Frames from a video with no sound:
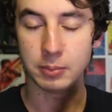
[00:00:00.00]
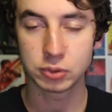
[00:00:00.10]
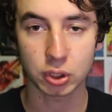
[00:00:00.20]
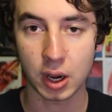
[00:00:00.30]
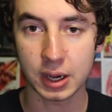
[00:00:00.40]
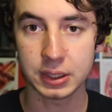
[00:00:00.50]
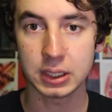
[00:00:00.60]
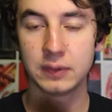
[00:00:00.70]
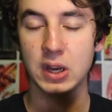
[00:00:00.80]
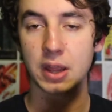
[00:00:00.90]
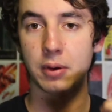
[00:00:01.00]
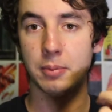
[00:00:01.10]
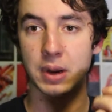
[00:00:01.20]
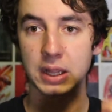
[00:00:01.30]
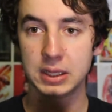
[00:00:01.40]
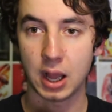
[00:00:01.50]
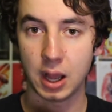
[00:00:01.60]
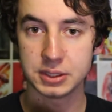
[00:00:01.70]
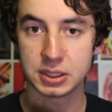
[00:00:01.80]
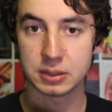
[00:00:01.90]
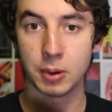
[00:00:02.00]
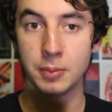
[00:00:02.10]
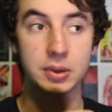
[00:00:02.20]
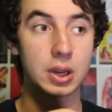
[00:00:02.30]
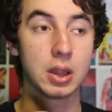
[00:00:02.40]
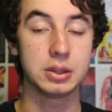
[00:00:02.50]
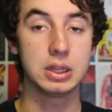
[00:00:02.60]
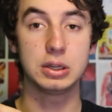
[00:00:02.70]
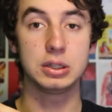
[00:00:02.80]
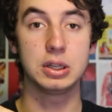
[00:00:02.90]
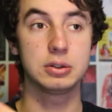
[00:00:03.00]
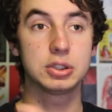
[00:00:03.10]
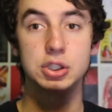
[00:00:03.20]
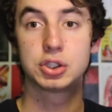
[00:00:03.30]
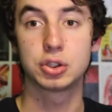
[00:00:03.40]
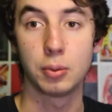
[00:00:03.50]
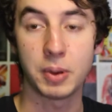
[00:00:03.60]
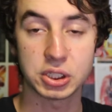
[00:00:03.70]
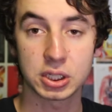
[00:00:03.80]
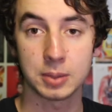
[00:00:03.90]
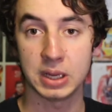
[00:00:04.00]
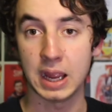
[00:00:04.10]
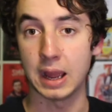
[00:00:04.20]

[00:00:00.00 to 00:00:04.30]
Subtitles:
I'm trying to think of another one, but I can't at the moment. There is just so much coming